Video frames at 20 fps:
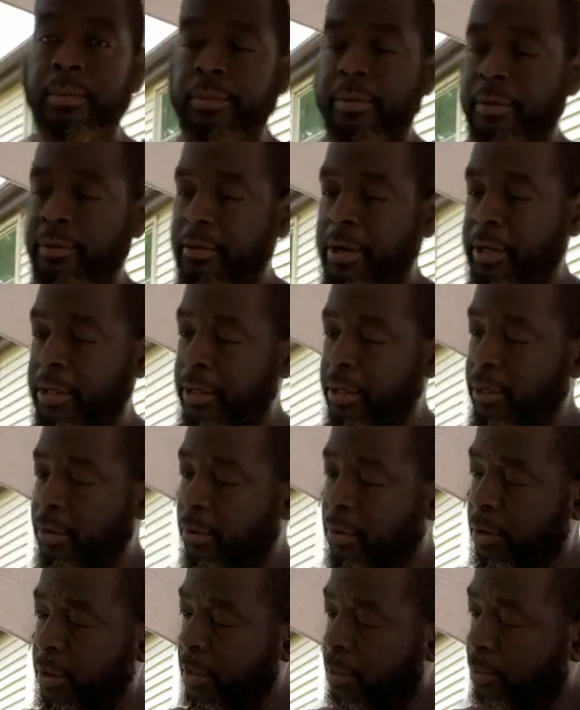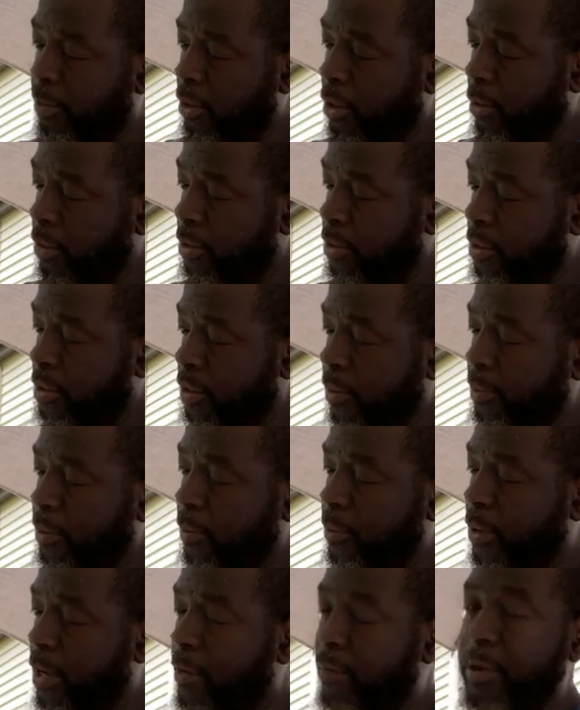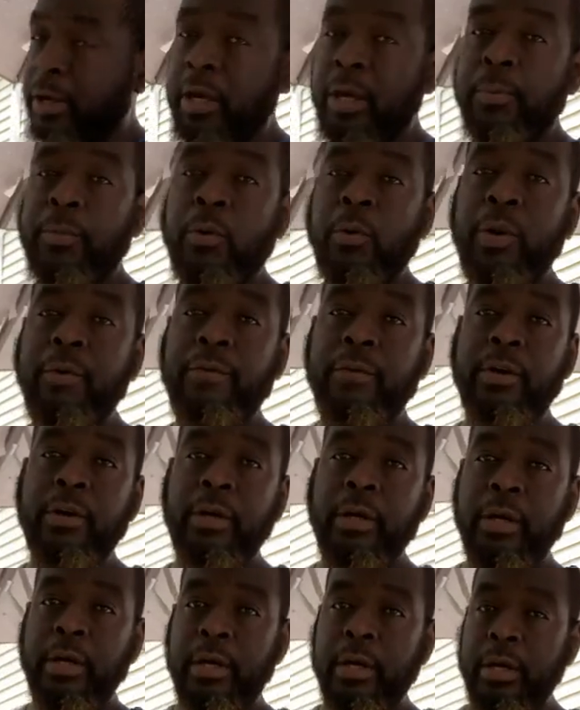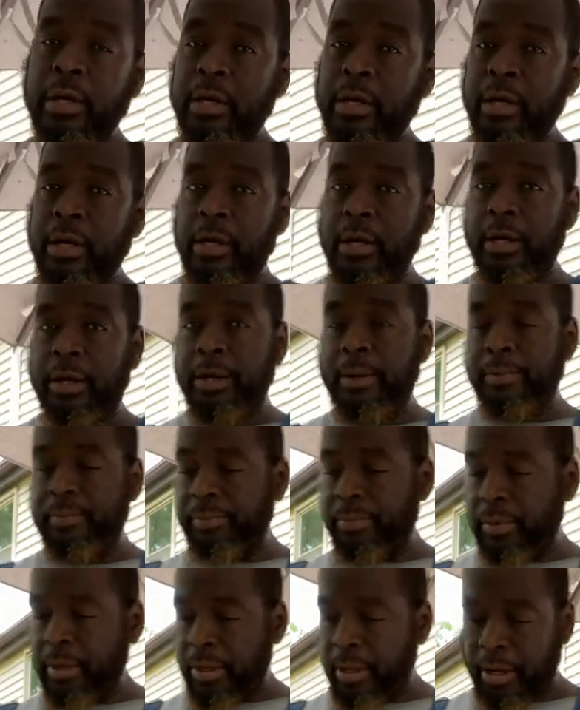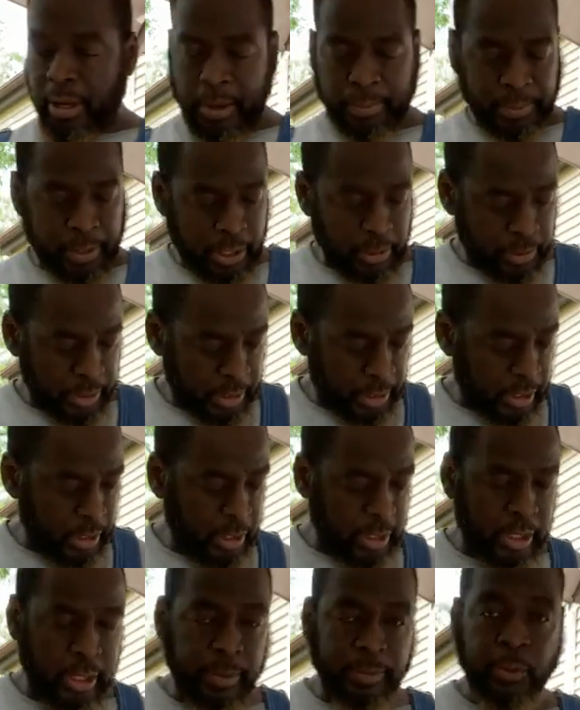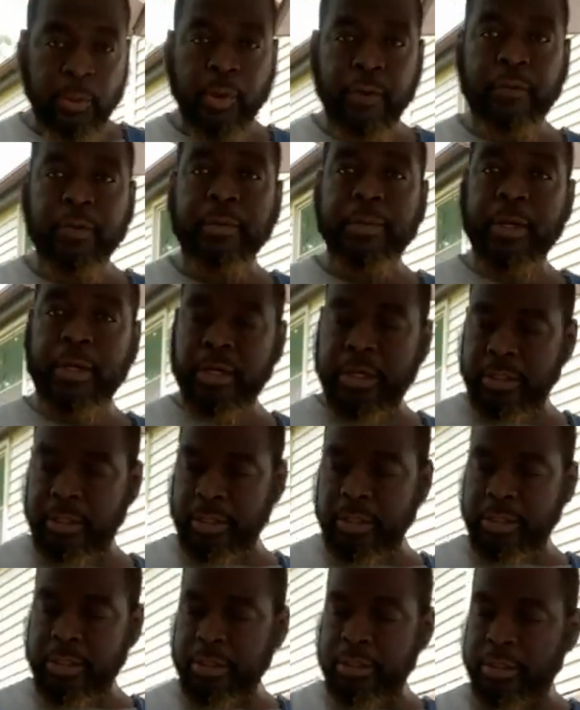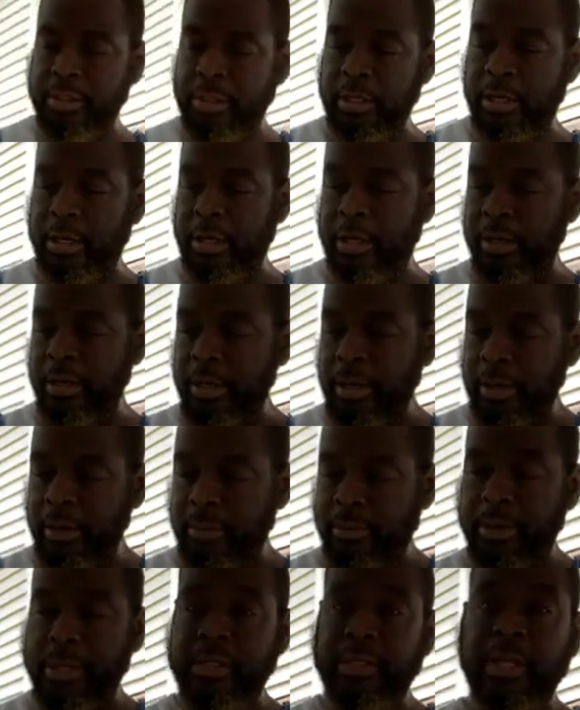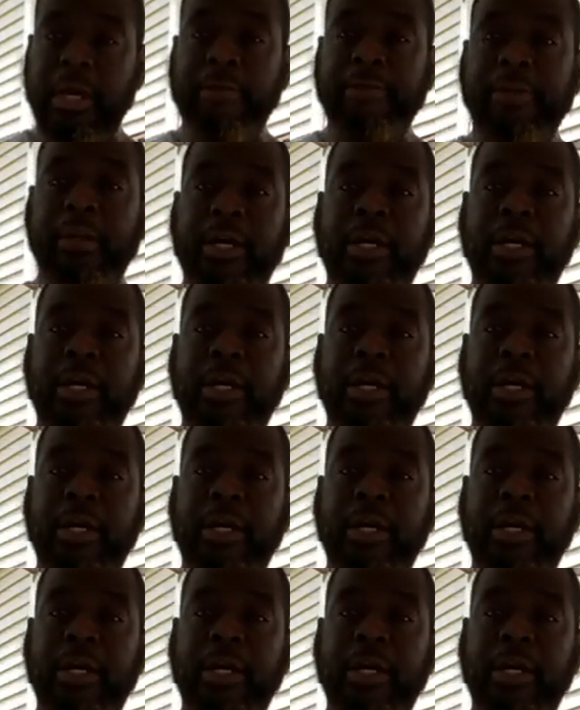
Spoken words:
Put it right there on the bow. Some people have a hip quiver. I plan on getting a hip quiver because it just makes life a